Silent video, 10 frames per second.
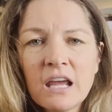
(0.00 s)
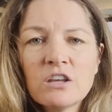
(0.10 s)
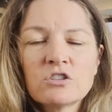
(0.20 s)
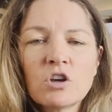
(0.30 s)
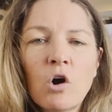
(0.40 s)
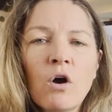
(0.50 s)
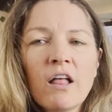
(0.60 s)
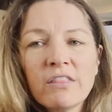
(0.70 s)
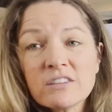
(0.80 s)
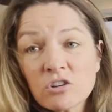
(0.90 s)
So
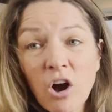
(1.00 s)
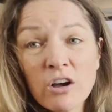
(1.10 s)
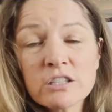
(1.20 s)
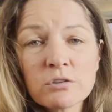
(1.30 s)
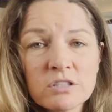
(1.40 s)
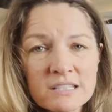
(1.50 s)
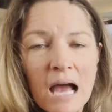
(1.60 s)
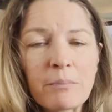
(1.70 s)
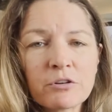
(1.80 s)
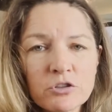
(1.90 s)
these are also
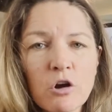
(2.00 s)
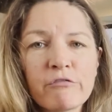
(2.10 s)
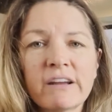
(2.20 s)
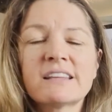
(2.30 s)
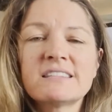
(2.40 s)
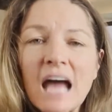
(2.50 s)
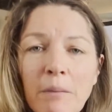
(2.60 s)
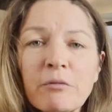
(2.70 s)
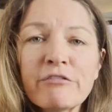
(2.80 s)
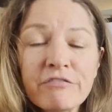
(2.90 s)

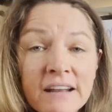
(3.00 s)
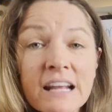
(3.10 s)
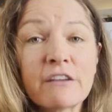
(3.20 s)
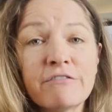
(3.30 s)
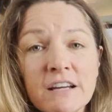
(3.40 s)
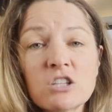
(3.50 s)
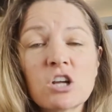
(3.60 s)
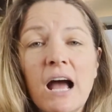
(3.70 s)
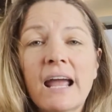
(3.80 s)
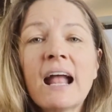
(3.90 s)
saprophytic
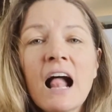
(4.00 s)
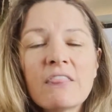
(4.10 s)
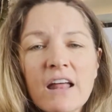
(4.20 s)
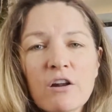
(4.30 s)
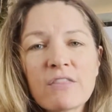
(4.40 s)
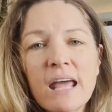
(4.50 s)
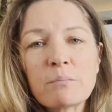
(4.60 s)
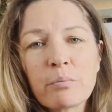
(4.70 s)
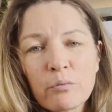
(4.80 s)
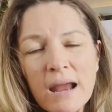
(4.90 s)
fungi that are then
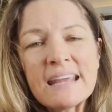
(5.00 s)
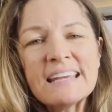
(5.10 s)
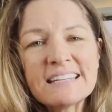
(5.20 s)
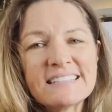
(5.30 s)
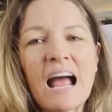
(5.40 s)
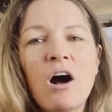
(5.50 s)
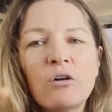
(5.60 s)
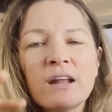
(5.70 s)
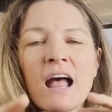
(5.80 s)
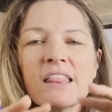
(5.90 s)
breaking
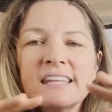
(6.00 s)
down the